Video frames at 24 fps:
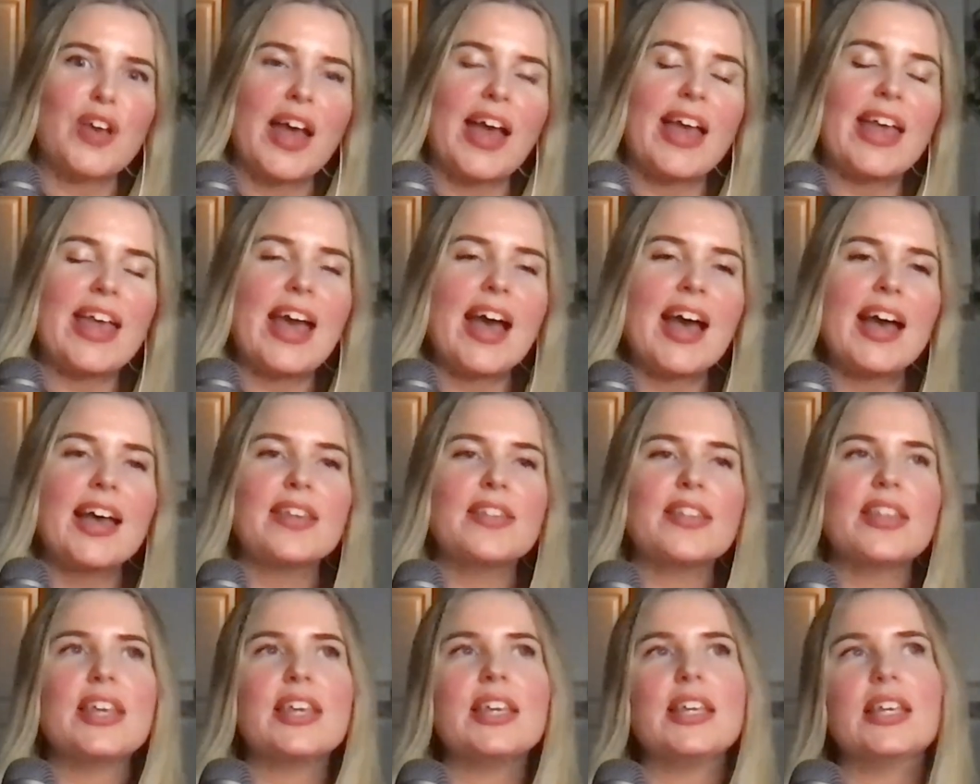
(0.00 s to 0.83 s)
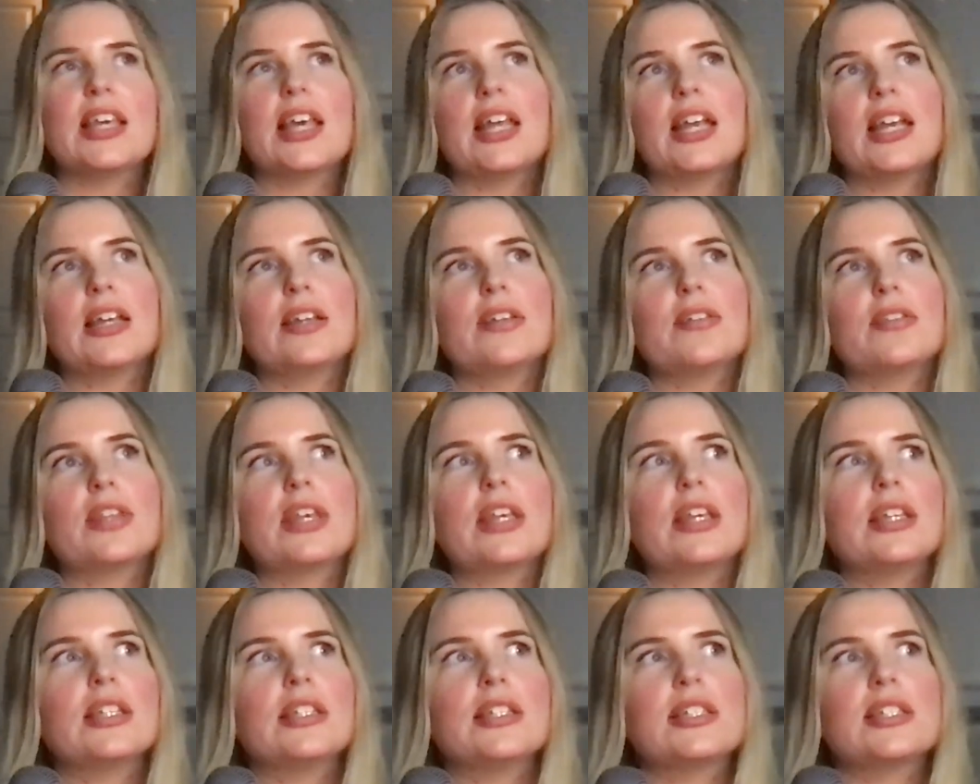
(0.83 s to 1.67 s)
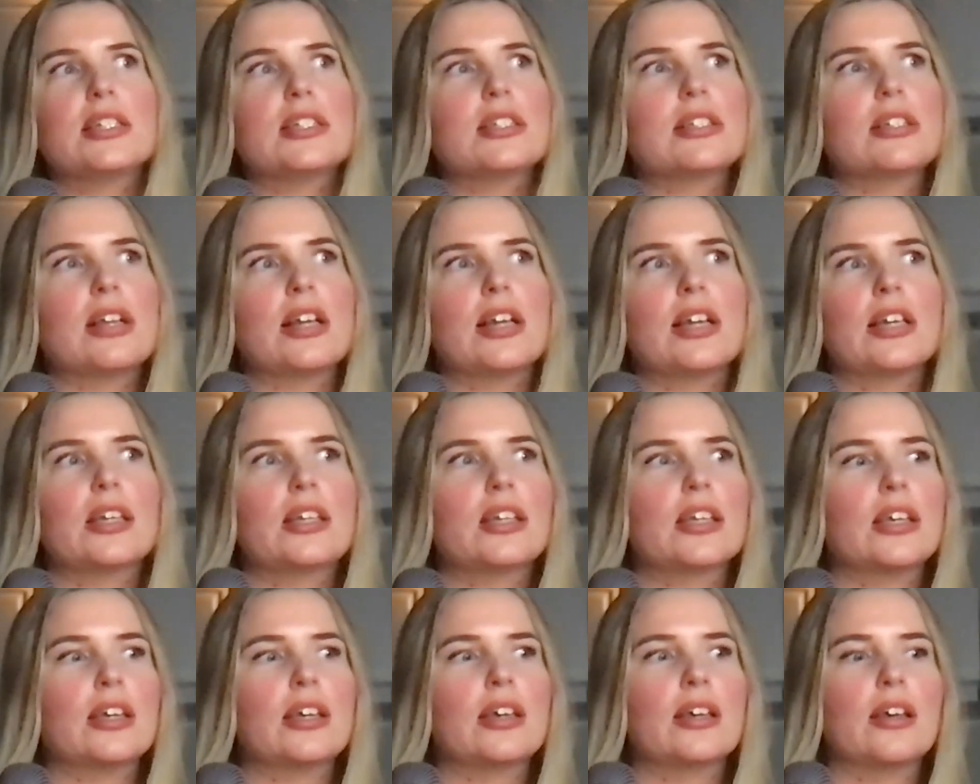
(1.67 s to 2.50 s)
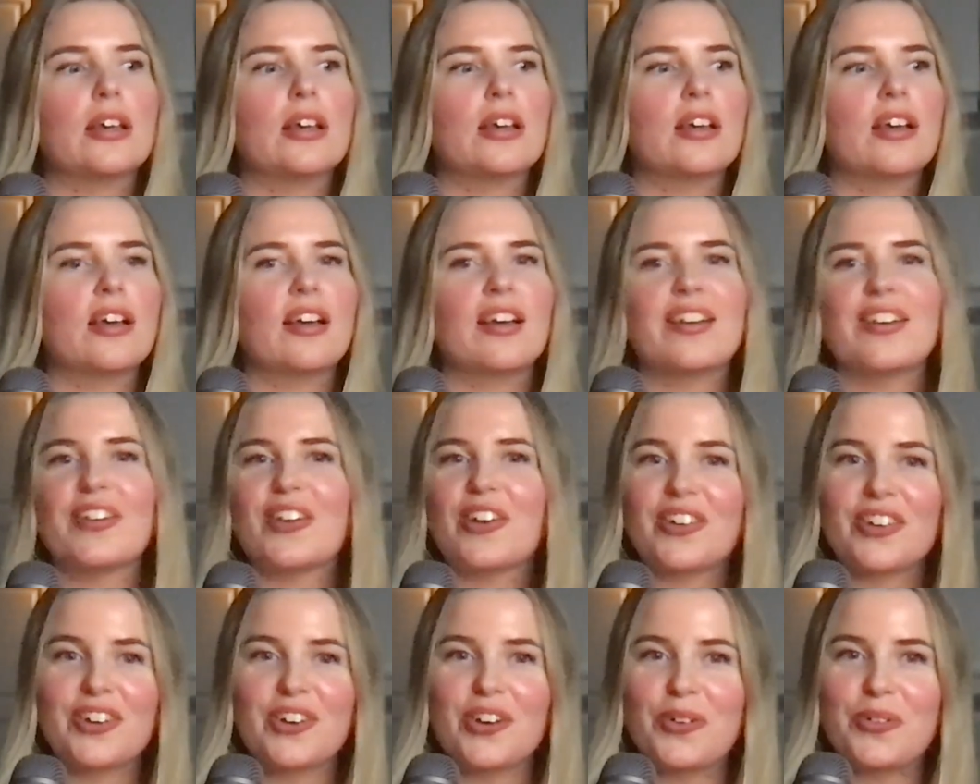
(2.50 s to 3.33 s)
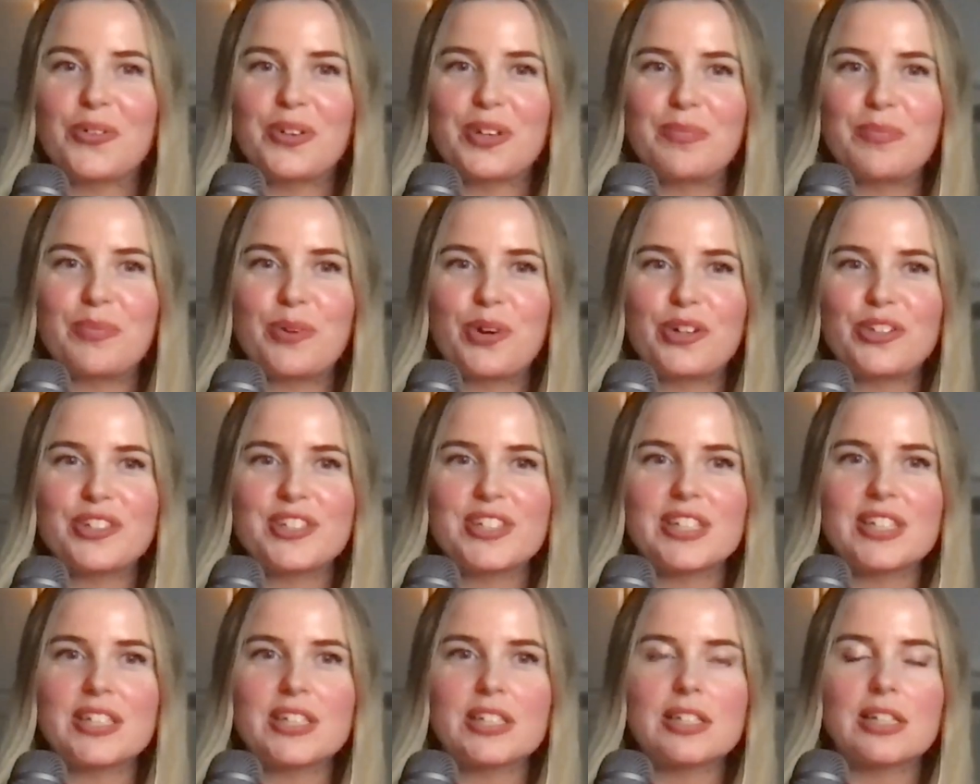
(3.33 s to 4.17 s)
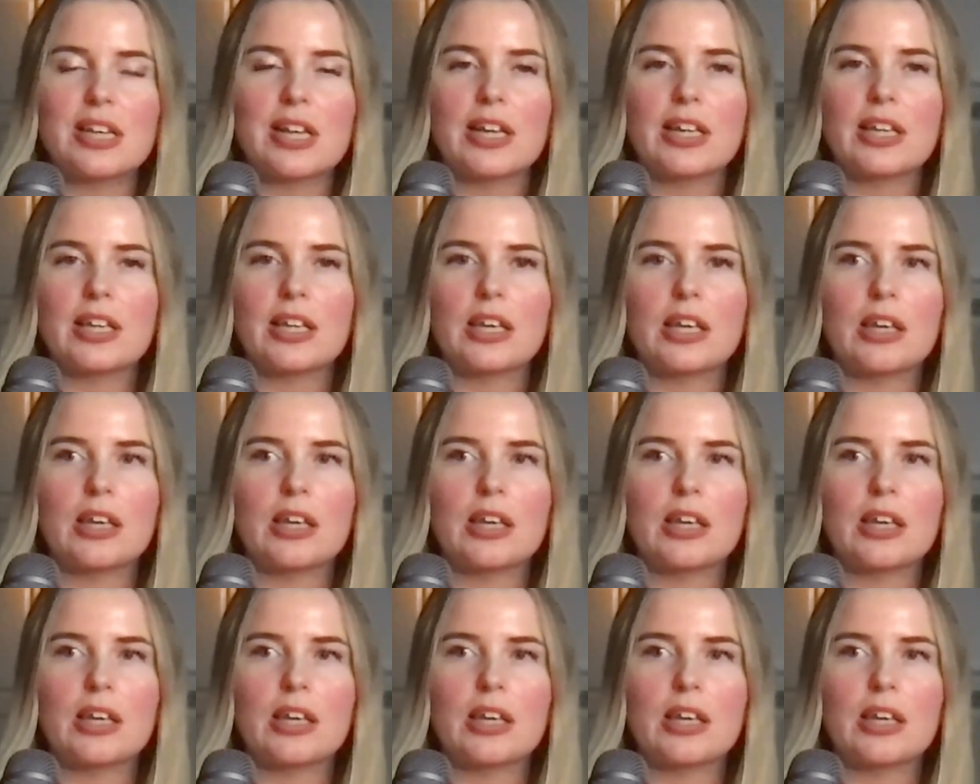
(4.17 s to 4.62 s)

yeah, I think it's like an ongoing process, like